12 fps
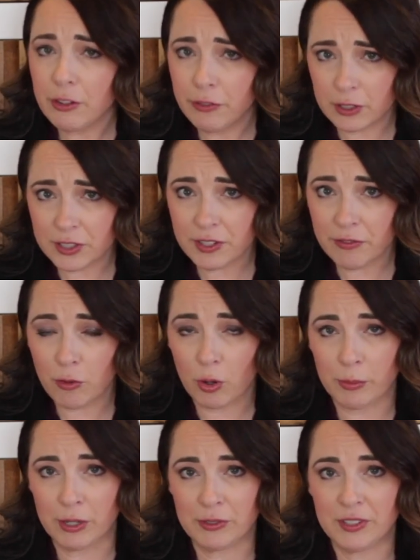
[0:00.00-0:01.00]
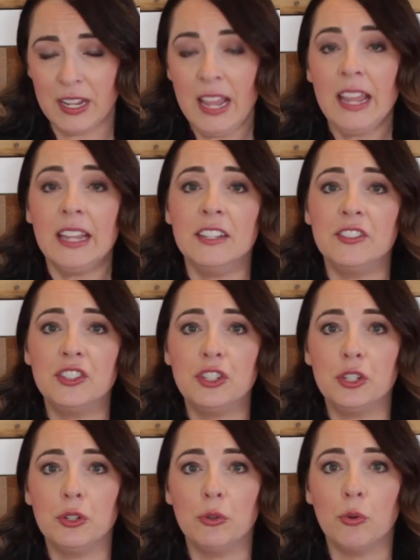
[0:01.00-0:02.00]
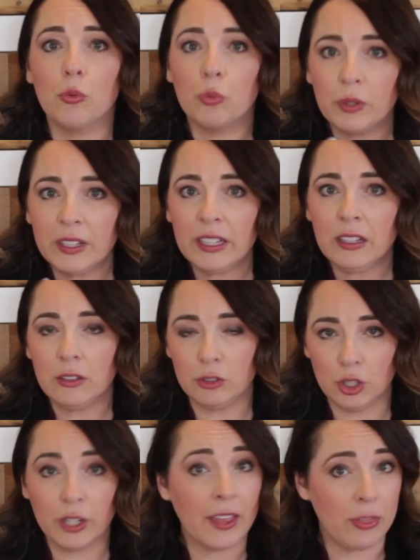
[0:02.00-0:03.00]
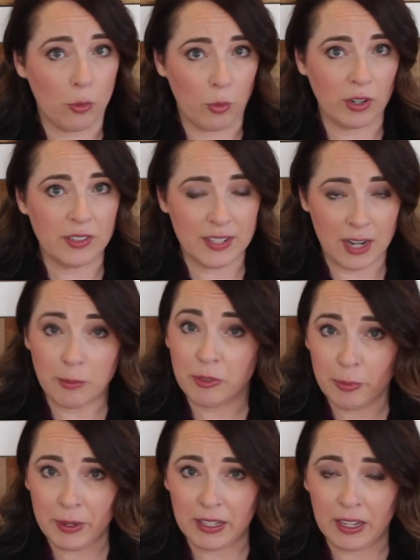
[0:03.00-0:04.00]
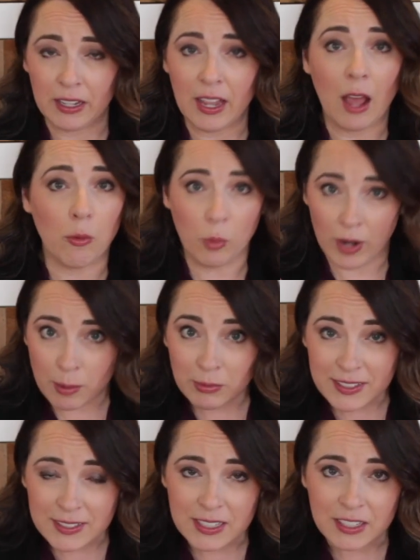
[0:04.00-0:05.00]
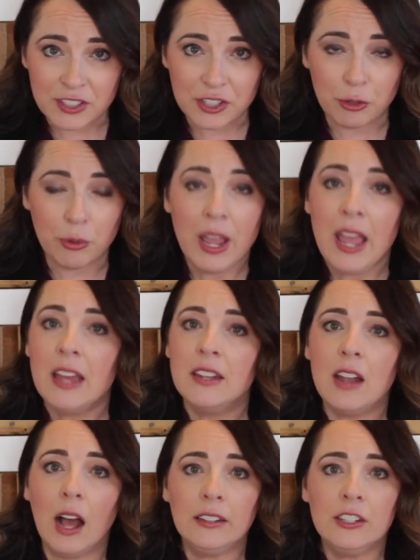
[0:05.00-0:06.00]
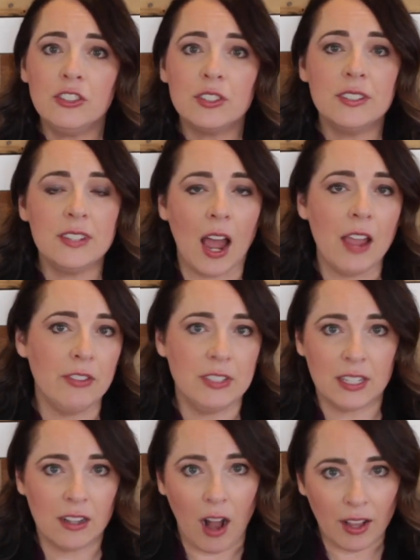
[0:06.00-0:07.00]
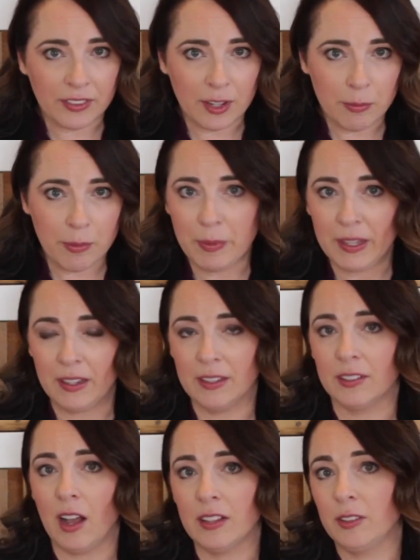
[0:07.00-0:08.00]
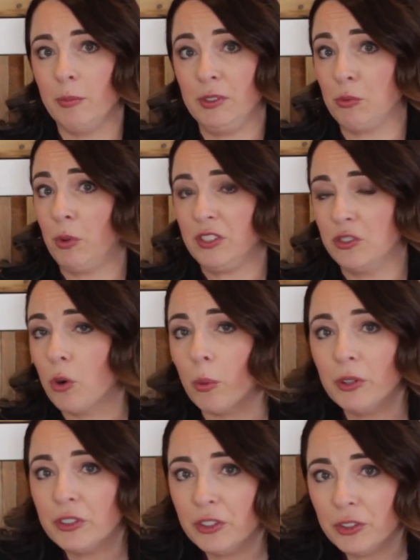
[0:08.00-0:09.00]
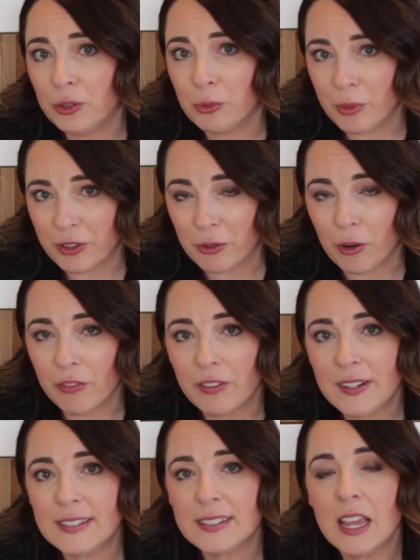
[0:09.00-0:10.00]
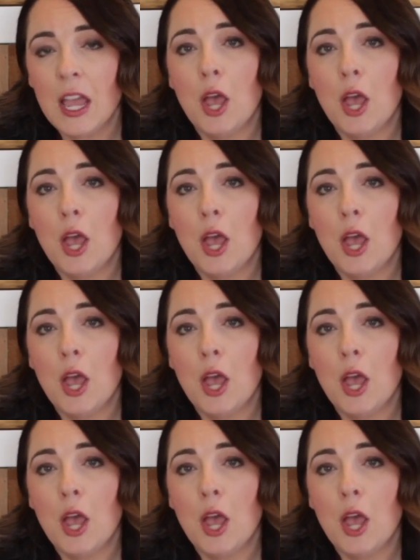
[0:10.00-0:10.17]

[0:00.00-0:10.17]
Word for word: first and foremost is to really look at the words that I'm speaking and what I'm listening to. Not to just dive into gossip because gossip is what's normal to do with girlfriends,